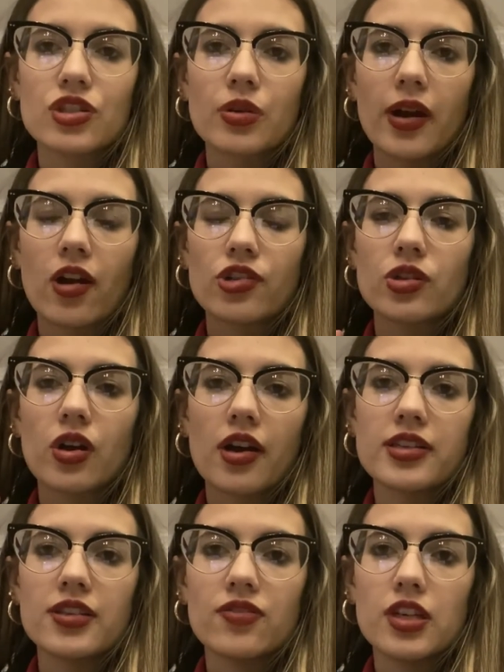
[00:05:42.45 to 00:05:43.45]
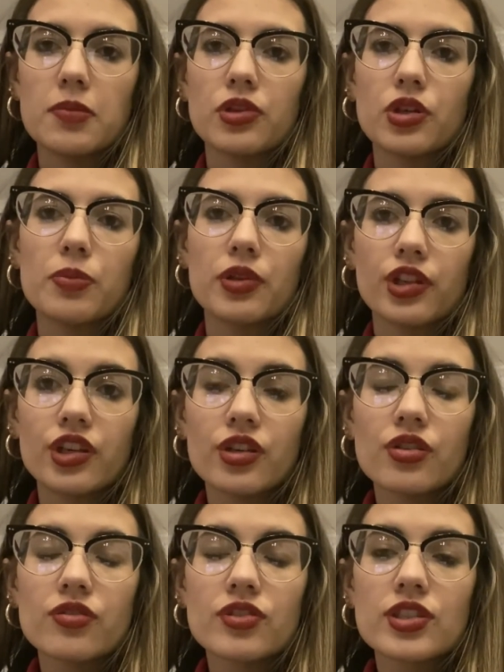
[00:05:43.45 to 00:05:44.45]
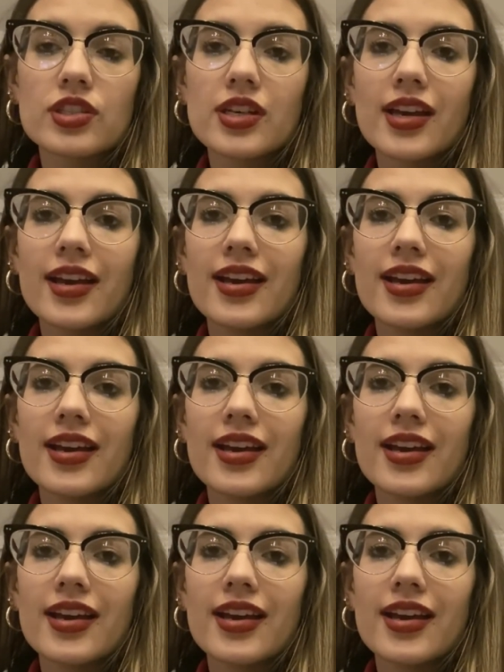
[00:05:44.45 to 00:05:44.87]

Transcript: So I also got Tiffany blue balloons